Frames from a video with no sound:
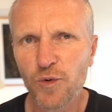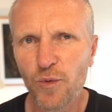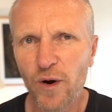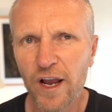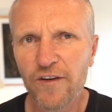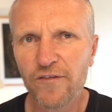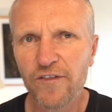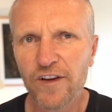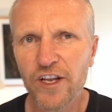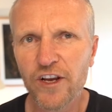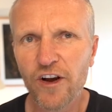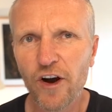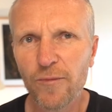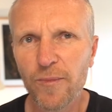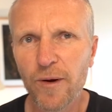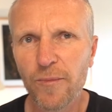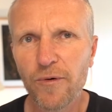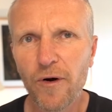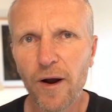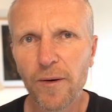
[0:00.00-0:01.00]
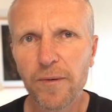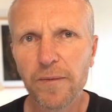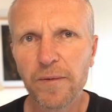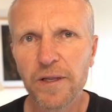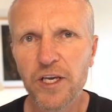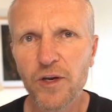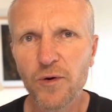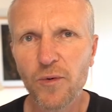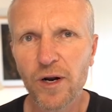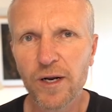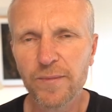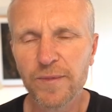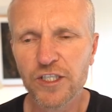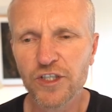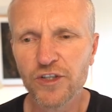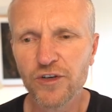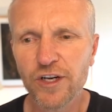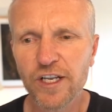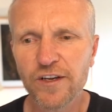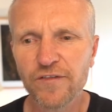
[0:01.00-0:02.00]
square video, but probably you want to be
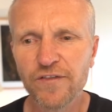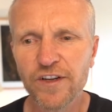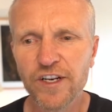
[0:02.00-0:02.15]
shooting